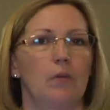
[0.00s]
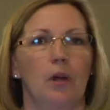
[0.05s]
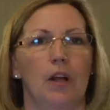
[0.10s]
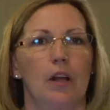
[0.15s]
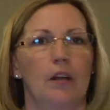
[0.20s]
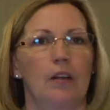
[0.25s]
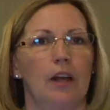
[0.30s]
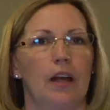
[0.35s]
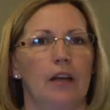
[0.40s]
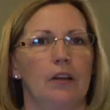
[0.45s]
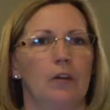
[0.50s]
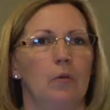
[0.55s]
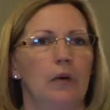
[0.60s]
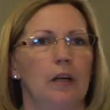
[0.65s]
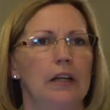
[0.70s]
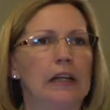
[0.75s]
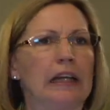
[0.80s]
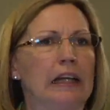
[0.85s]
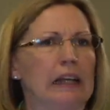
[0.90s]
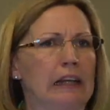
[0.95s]
well, I don't
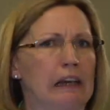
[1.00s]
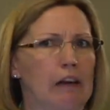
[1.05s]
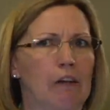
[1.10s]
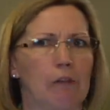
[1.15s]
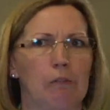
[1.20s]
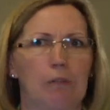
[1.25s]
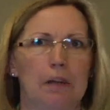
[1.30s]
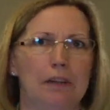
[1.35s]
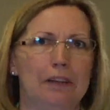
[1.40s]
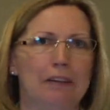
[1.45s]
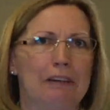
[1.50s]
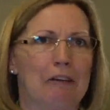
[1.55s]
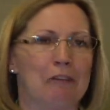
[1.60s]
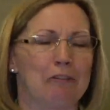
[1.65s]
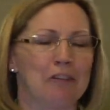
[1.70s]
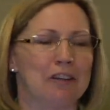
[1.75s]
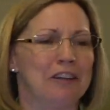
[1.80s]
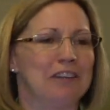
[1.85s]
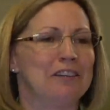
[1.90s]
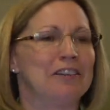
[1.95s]
want any care right now.
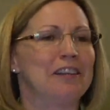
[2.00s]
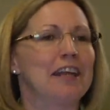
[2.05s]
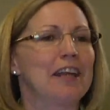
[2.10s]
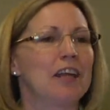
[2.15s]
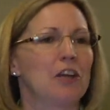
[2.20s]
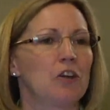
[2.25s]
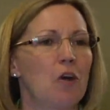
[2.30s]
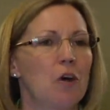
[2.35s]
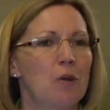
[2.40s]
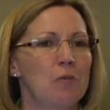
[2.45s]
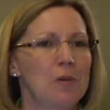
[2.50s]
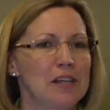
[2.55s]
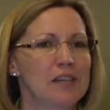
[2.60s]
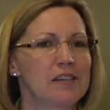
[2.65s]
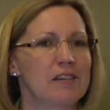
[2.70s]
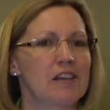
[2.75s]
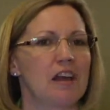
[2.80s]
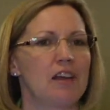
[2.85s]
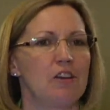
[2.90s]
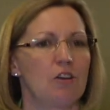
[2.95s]
They can always
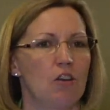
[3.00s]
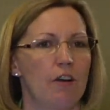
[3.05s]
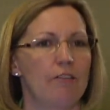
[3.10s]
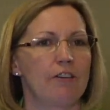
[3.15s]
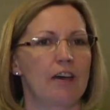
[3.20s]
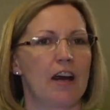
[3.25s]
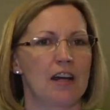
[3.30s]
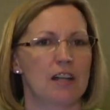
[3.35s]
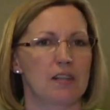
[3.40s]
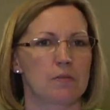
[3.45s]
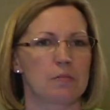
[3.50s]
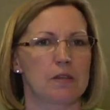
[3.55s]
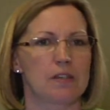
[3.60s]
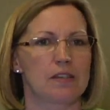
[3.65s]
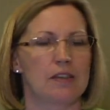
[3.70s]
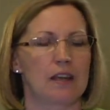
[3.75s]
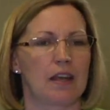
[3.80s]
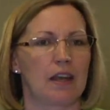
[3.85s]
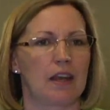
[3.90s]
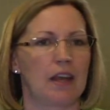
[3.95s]
sign off
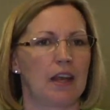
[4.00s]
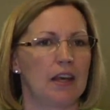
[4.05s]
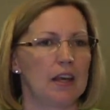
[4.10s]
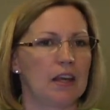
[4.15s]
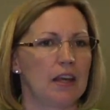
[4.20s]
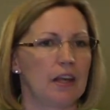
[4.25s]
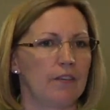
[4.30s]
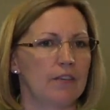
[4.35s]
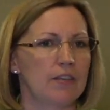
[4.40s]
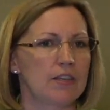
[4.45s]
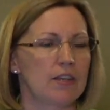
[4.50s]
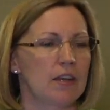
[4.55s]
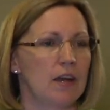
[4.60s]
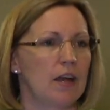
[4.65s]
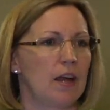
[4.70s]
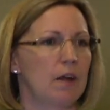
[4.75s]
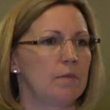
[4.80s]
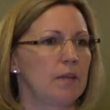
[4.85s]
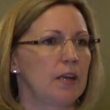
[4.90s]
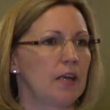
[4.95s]
hospice at any given
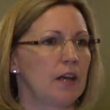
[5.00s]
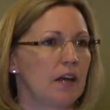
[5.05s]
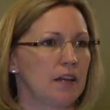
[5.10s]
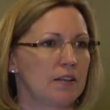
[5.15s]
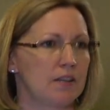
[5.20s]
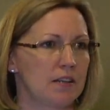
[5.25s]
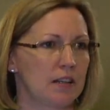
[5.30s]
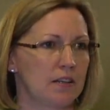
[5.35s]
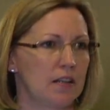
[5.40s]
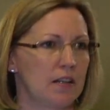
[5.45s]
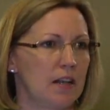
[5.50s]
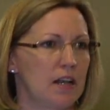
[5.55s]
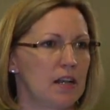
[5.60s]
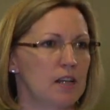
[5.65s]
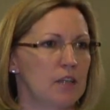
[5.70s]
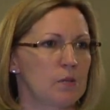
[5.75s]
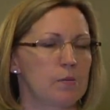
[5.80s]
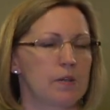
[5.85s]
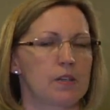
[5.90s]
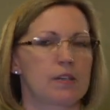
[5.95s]
time. They contact the
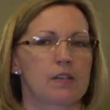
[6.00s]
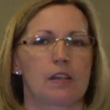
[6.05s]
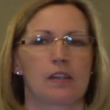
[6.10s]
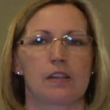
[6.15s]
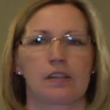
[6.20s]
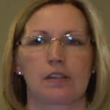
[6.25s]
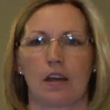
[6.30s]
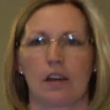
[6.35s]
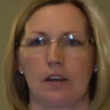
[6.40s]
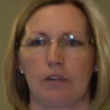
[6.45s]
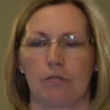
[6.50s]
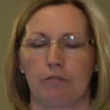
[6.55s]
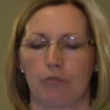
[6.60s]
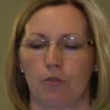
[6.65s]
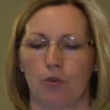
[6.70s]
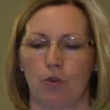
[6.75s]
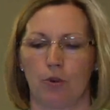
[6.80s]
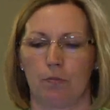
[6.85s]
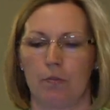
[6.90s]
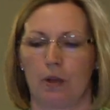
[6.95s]
hospice, they sign a
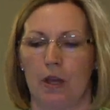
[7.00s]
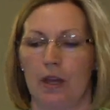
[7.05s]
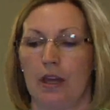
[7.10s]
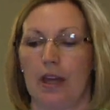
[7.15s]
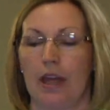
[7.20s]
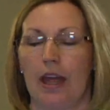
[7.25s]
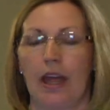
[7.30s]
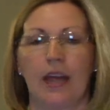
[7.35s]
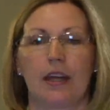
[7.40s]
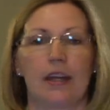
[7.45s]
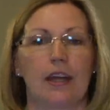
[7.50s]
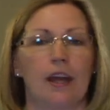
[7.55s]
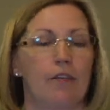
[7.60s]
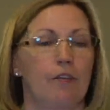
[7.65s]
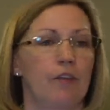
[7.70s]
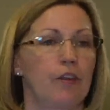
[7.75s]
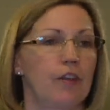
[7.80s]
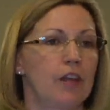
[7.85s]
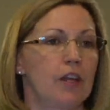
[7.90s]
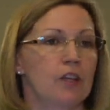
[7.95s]
form, and
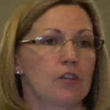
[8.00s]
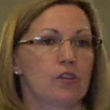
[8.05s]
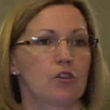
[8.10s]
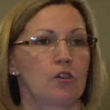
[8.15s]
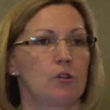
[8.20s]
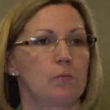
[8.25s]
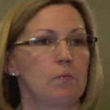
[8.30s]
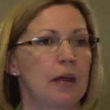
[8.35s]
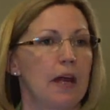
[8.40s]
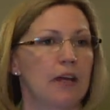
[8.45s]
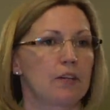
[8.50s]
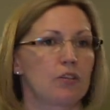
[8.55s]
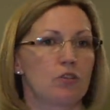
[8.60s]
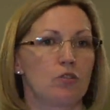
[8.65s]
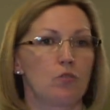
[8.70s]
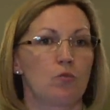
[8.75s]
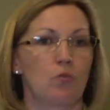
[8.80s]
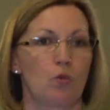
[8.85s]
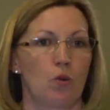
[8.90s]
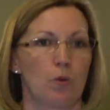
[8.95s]
everything is turned back to
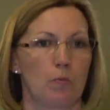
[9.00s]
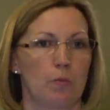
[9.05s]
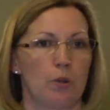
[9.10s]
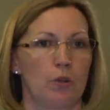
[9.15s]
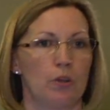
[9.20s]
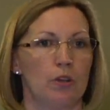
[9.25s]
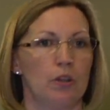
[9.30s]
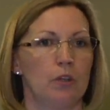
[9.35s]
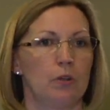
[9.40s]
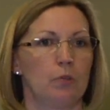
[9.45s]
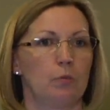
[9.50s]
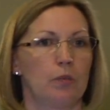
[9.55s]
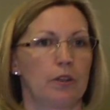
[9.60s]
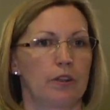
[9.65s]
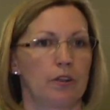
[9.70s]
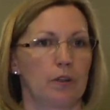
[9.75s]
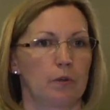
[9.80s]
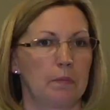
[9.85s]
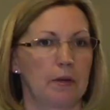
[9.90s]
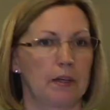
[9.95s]
normal with
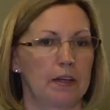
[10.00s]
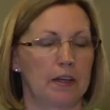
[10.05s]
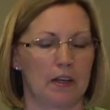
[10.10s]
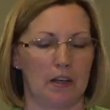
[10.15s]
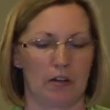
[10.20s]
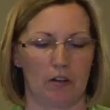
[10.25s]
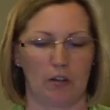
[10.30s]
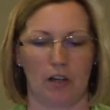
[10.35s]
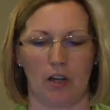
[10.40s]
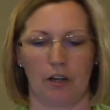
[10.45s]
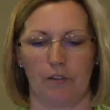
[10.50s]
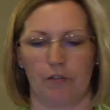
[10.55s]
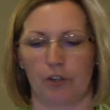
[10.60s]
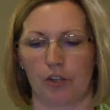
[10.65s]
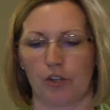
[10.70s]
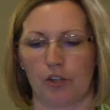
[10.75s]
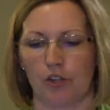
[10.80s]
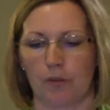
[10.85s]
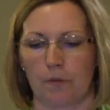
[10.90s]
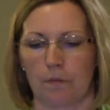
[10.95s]
their Medicare
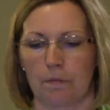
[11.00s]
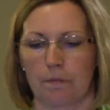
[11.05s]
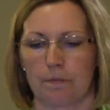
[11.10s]
coverage.